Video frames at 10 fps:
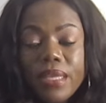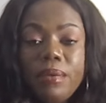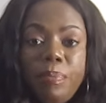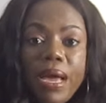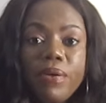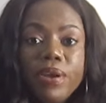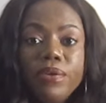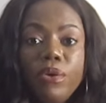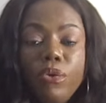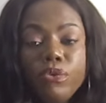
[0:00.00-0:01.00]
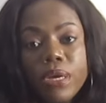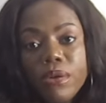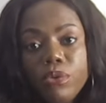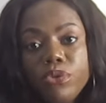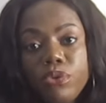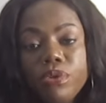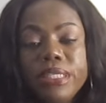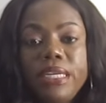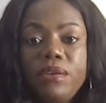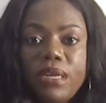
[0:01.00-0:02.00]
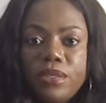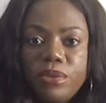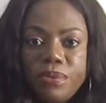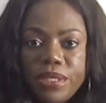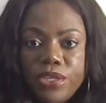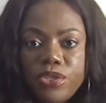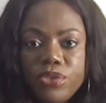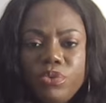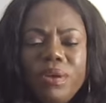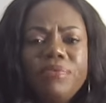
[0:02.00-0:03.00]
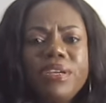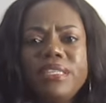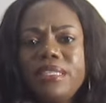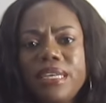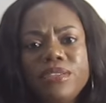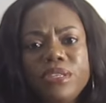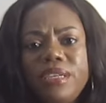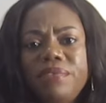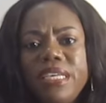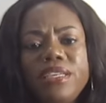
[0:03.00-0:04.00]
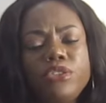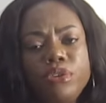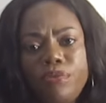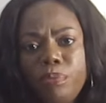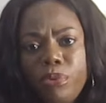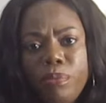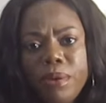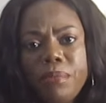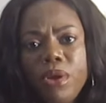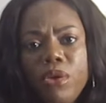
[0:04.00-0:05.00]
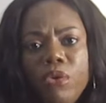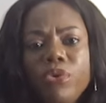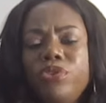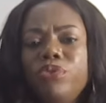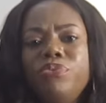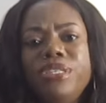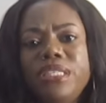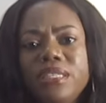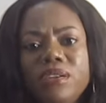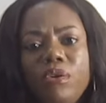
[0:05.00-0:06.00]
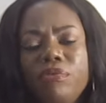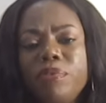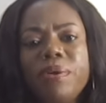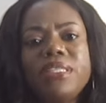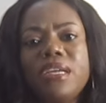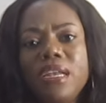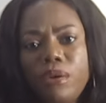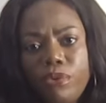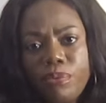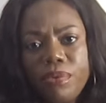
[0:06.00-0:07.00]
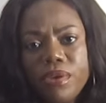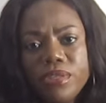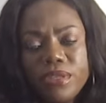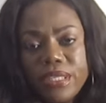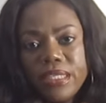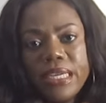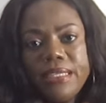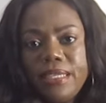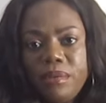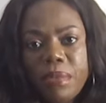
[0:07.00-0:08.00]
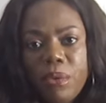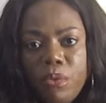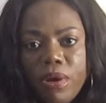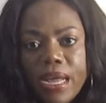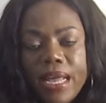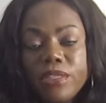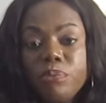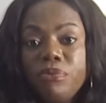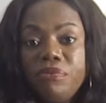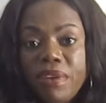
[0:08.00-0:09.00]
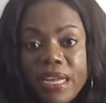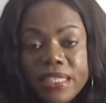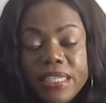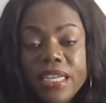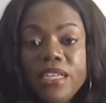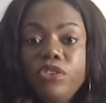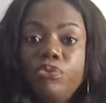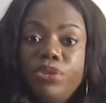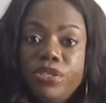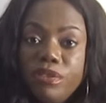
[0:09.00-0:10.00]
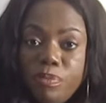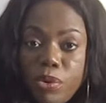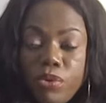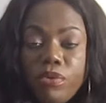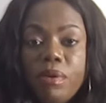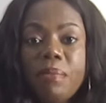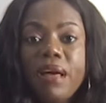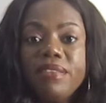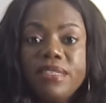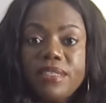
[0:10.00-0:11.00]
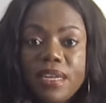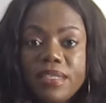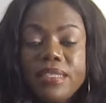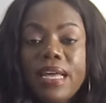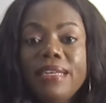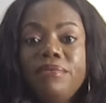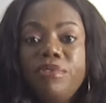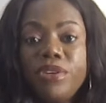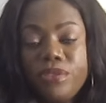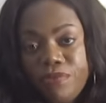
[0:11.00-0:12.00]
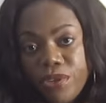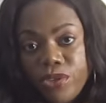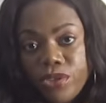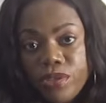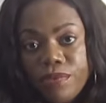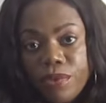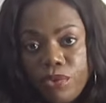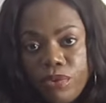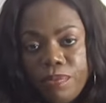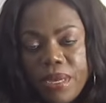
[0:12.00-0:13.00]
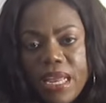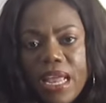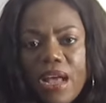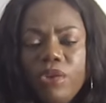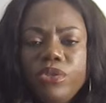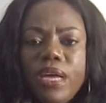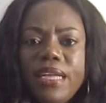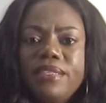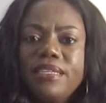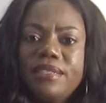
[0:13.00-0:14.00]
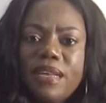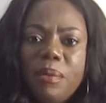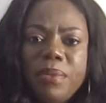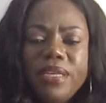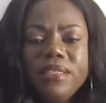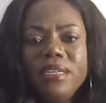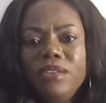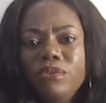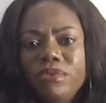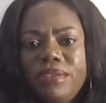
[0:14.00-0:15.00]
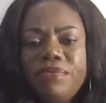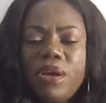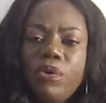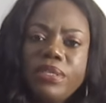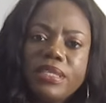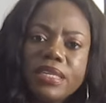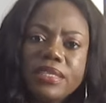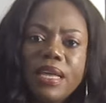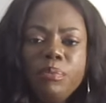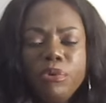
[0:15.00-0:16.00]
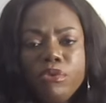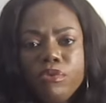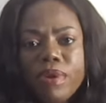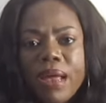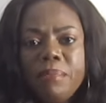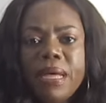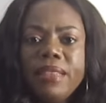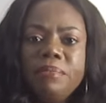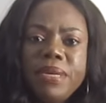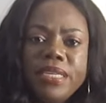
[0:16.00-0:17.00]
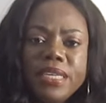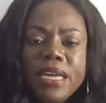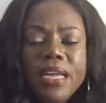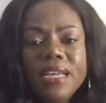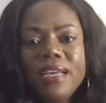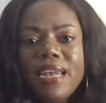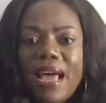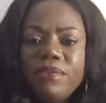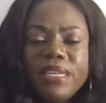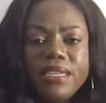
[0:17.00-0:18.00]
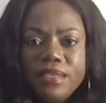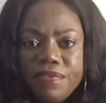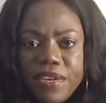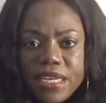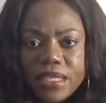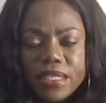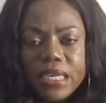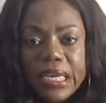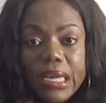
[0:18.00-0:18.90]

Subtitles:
The background can also contain other subsections, where, for instance, you give the history of a problem or the origin of a particular group, such as I did in my work. I had to provide the origin of Boko Haram, how they started, and the various evolutions of the group. I also had to examine, different contexts like Boko Haram and the media and how they interface.